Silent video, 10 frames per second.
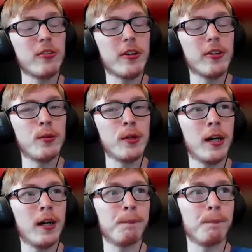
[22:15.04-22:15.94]
sure to,
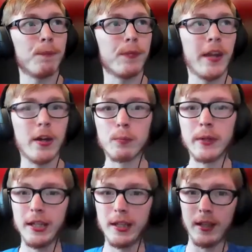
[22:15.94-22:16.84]
um, that'll
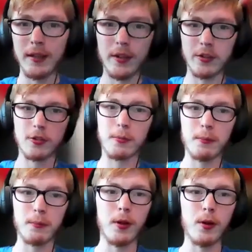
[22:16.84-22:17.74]
be in the
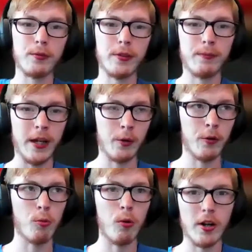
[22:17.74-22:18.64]
description below for anyone
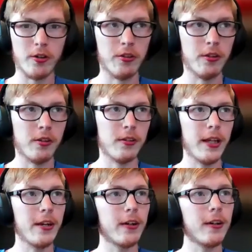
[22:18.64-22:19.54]
who watches this
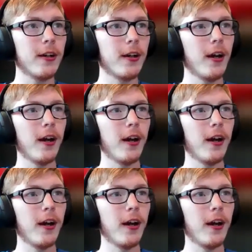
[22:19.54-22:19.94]
later.